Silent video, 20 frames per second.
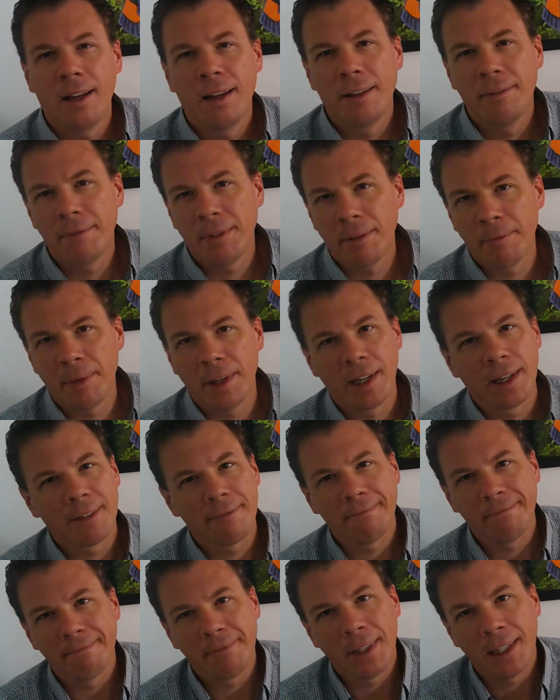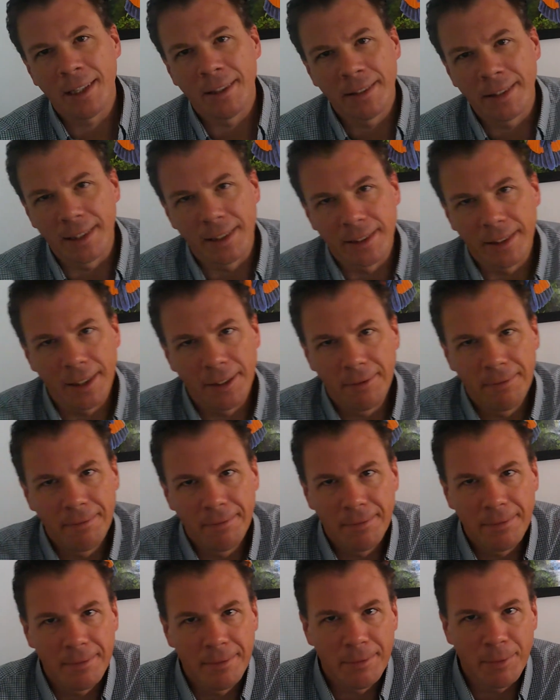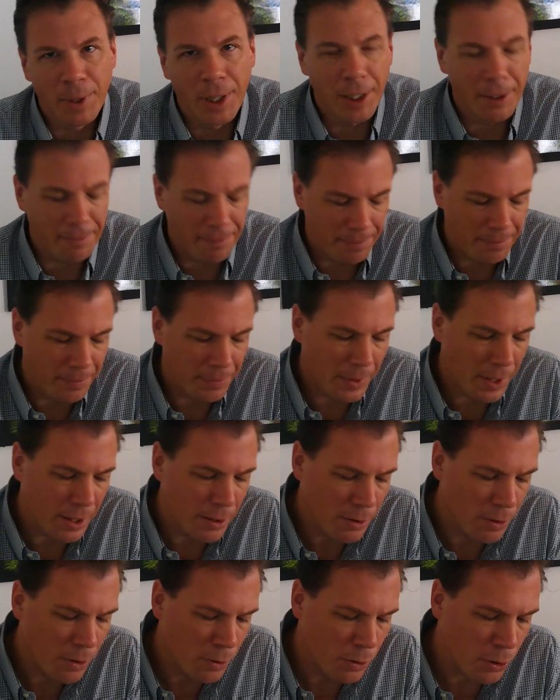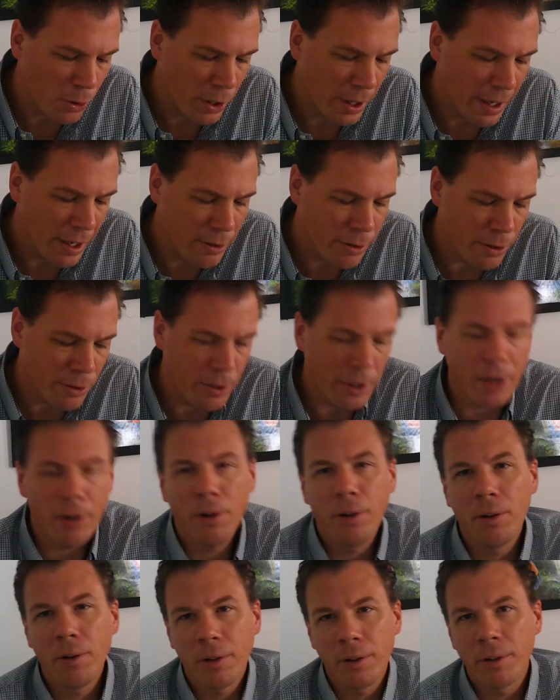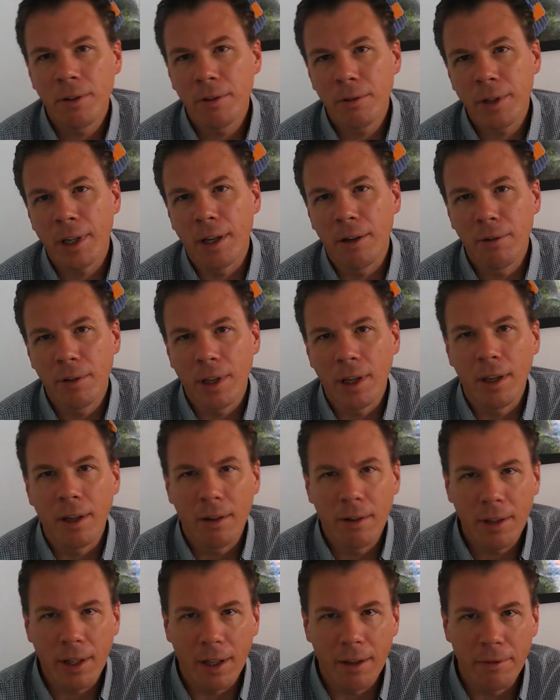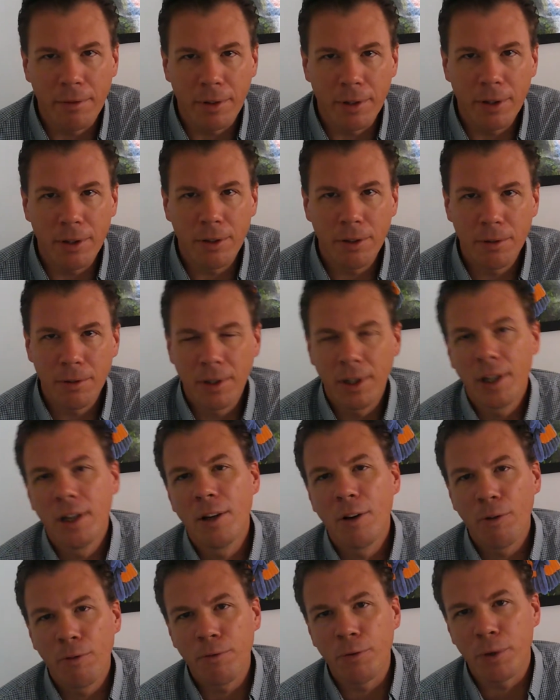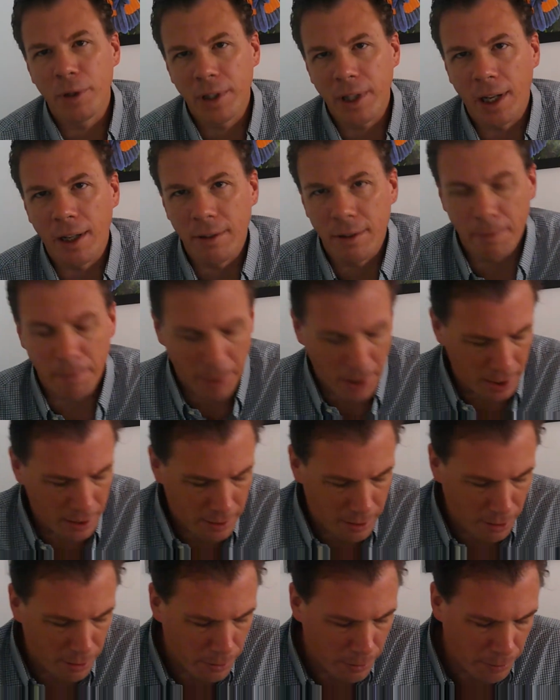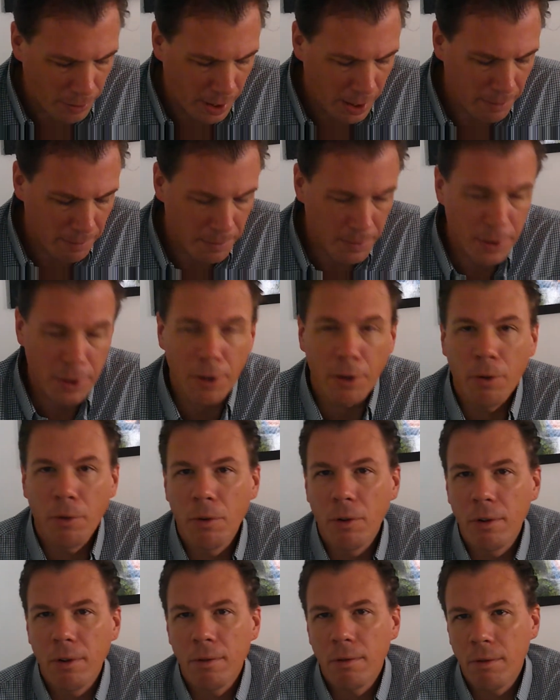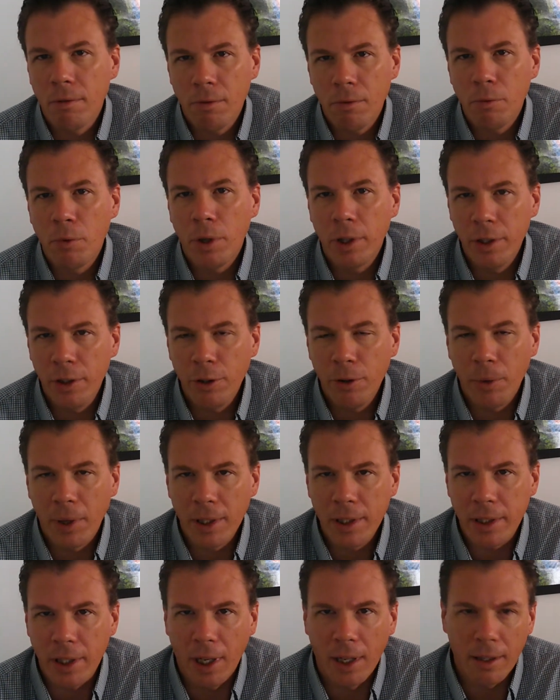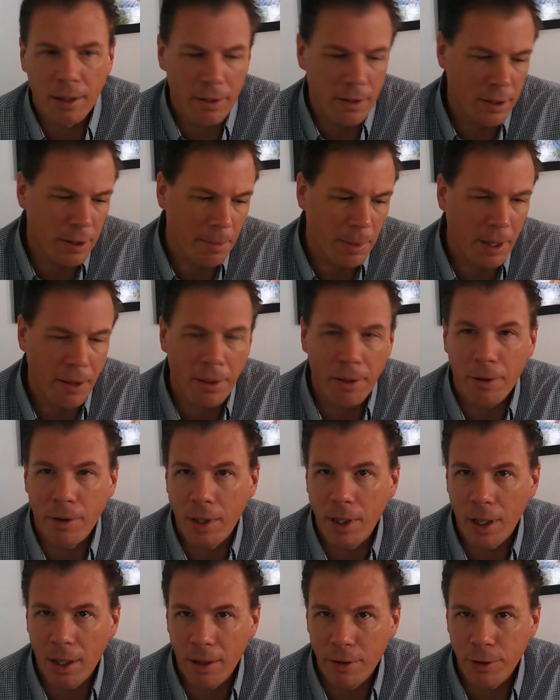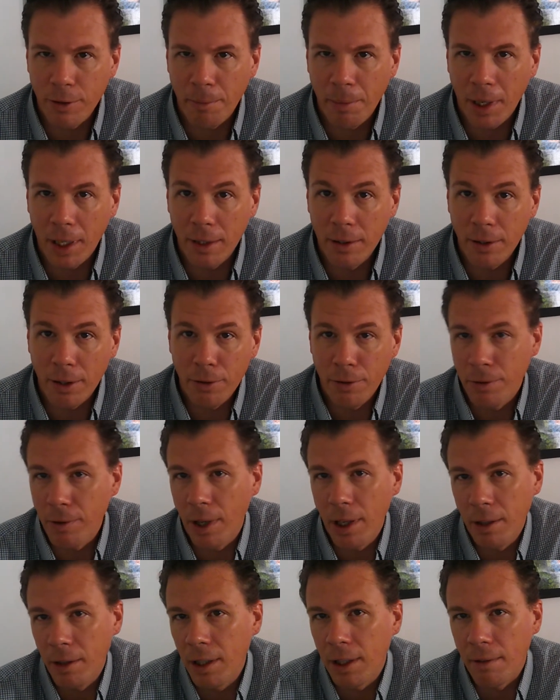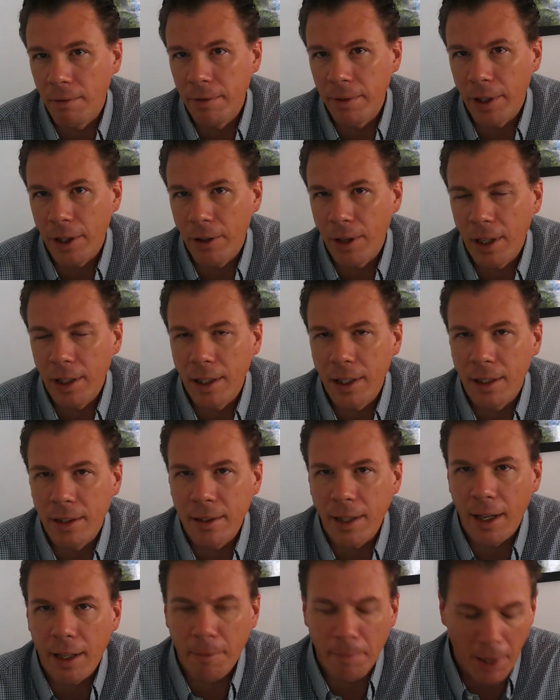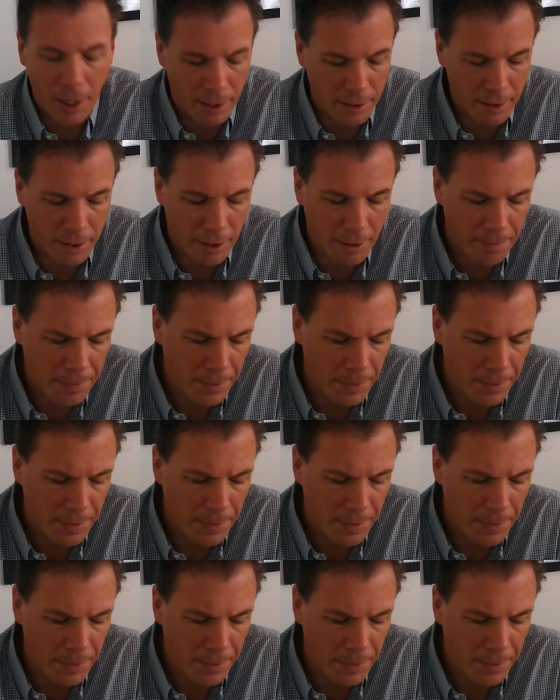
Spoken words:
I'm like, I don't think so, right? So the guy's just like, oh, okay, for you, 4,000 pesos, right? So $1 US is about 3,800 pesos, right? You can figure out the exact math there.